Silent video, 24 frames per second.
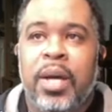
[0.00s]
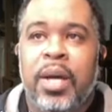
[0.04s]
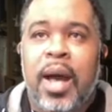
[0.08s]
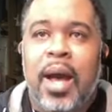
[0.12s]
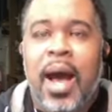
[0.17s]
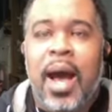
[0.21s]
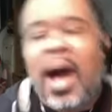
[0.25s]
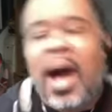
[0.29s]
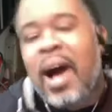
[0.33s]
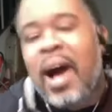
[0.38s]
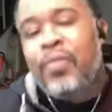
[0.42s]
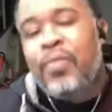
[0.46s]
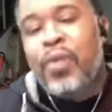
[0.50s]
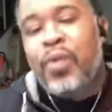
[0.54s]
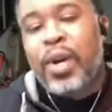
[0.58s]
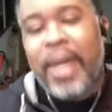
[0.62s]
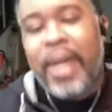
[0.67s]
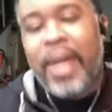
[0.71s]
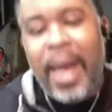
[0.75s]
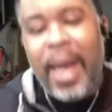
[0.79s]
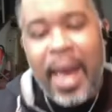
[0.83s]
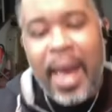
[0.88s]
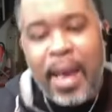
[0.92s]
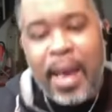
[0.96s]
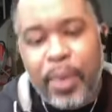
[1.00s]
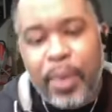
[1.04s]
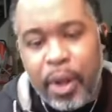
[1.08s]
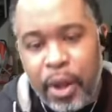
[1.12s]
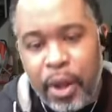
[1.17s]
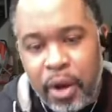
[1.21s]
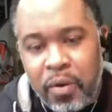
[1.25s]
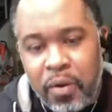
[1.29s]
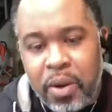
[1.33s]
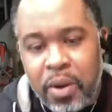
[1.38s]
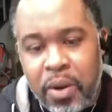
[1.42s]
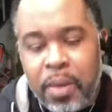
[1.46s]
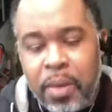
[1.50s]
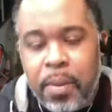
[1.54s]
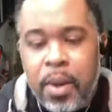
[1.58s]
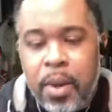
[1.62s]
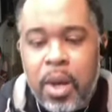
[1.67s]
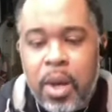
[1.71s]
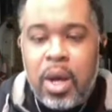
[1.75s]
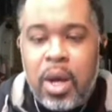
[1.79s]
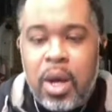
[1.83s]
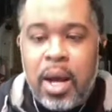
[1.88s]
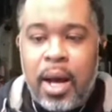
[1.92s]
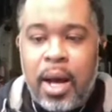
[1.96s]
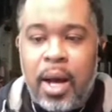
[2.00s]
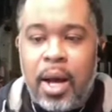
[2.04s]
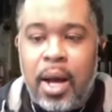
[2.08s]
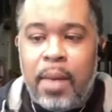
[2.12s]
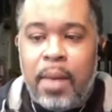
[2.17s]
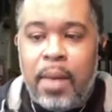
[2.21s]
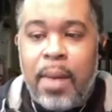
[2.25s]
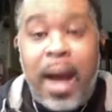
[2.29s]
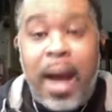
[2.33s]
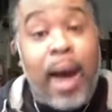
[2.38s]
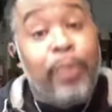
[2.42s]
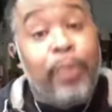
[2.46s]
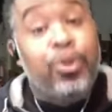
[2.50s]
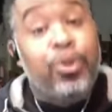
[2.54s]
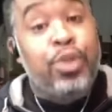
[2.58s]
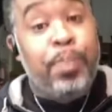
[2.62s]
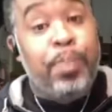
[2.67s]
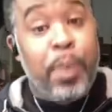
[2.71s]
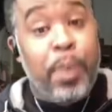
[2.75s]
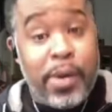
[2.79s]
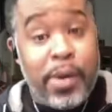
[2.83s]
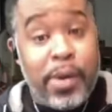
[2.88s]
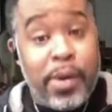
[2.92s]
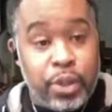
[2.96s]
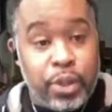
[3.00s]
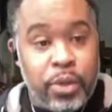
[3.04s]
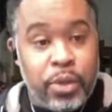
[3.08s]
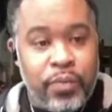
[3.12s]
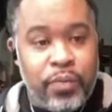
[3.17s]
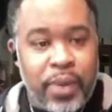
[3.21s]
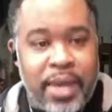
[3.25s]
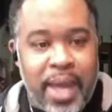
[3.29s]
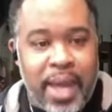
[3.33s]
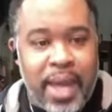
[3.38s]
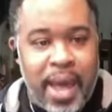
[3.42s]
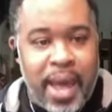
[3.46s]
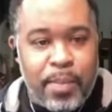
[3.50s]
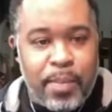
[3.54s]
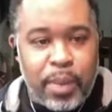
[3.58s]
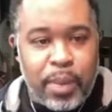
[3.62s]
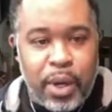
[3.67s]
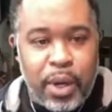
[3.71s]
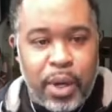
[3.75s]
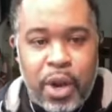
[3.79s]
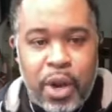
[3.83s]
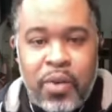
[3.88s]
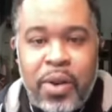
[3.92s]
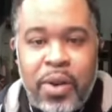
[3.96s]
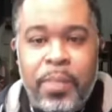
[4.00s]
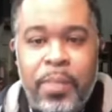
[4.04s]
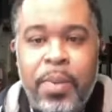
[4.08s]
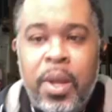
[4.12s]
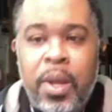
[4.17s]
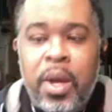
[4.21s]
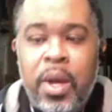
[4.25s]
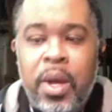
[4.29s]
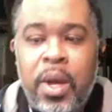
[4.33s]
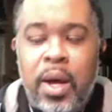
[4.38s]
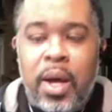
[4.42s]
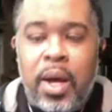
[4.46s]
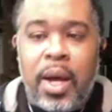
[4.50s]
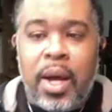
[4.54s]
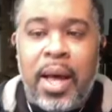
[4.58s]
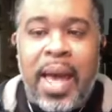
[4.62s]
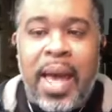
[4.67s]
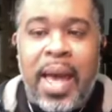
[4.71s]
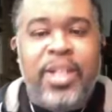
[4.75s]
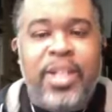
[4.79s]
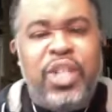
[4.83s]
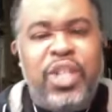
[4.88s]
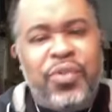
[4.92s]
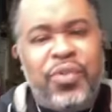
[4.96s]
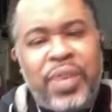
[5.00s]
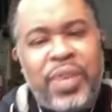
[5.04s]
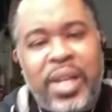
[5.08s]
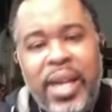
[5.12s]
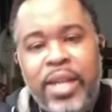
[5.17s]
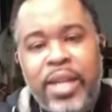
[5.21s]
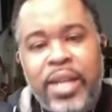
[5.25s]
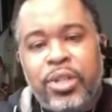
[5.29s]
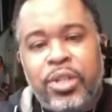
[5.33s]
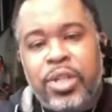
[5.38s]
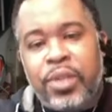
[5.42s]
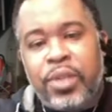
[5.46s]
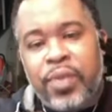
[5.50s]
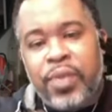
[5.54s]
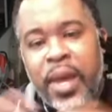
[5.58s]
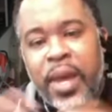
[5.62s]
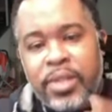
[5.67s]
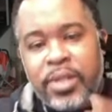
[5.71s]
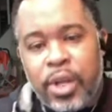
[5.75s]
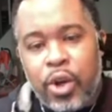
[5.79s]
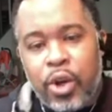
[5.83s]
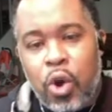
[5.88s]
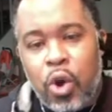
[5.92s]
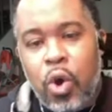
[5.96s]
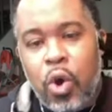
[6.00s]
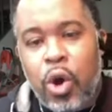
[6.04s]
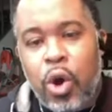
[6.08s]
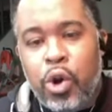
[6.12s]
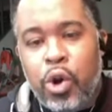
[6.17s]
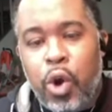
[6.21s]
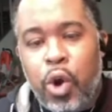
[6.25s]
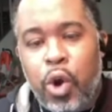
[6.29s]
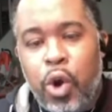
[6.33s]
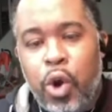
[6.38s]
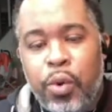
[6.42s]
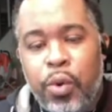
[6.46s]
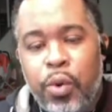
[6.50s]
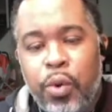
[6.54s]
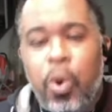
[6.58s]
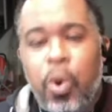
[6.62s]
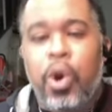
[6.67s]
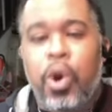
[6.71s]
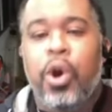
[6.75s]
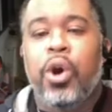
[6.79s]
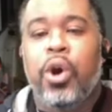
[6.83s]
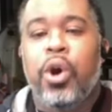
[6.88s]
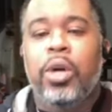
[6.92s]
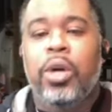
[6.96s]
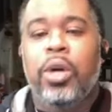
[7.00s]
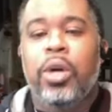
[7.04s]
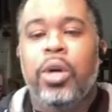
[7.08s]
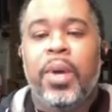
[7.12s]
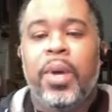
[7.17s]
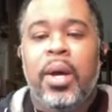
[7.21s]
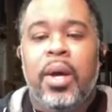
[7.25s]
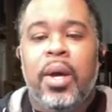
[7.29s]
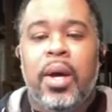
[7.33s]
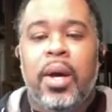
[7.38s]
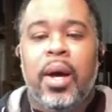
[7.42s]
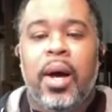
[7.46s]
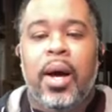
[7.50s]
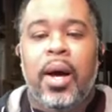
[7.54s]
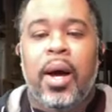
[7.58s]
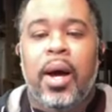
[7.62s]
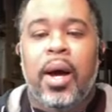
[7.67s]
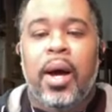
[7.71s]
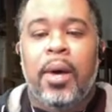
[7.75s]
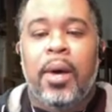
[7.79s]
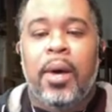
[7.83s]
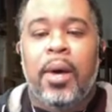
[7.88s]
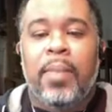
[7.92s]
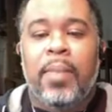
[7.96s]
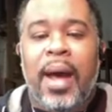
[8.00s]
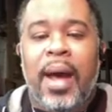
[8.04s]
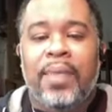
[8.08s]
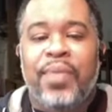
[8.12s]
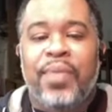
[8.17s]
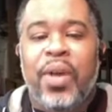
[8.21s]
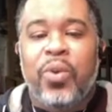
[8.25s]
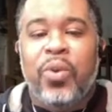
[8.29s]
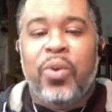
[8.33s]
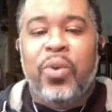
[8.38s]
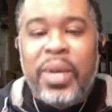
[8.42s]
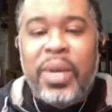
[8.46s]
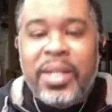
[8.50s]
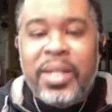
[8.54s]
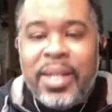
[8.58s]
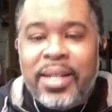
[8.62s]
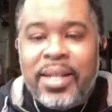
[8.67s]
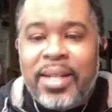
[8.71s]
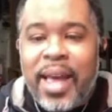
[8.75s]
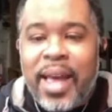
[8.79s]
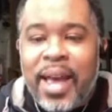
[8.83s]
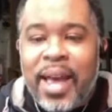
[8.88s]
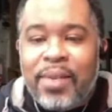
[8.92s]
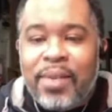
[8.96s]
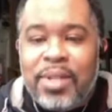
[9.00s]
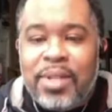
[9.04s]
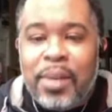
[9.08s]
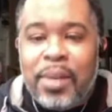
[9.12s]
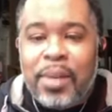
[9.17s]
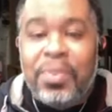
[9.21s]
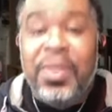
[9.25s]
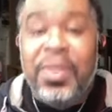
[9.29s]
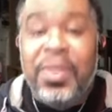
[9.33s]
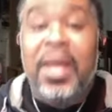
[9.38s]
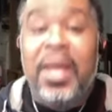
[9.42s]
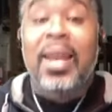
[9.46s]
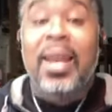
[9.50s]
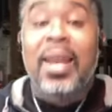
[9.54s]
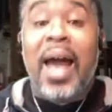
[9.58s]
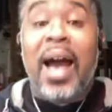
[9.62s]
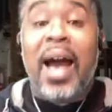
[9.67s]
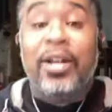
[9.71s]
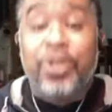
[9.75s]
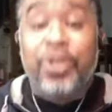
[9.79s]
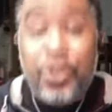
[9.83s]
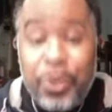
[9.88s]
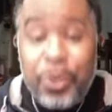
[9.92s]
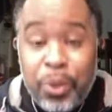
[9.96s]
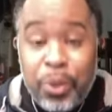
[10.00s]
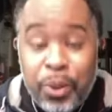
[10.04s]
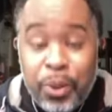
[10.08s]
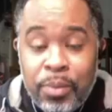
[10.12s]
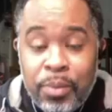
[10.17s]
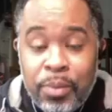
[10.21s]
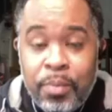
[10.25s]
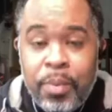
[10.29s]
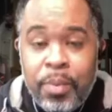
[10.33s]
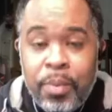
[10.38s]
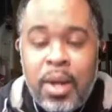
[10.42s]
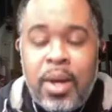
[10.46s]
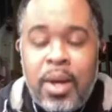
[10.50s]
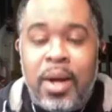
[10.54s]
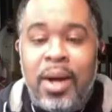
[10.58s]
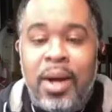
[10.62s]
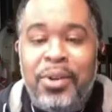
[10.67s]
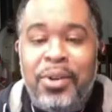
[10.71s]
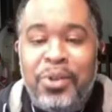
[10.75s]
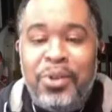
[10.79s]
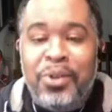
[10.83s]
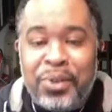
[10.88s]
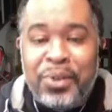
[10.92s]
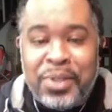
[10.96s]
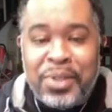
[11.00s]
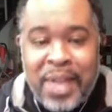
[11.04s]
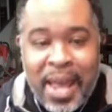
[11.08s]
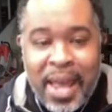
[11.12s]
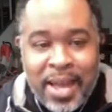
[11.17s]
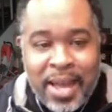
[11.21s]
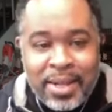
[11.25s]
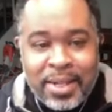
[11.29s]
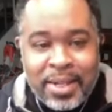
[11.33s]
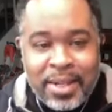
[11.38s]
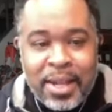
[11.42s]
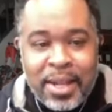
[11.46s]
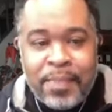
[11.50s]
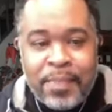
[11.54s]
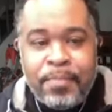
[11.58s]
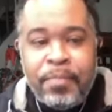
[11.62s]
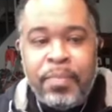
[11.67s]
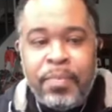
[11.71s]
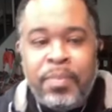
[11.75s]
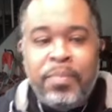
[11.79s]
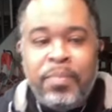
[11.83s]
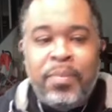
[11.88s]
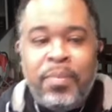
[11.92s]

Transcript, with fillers: our vocabulary um, our spiritual vocabulary uh, as it relates to things that are going on in the world. Um, I think we need to have some theological understanding.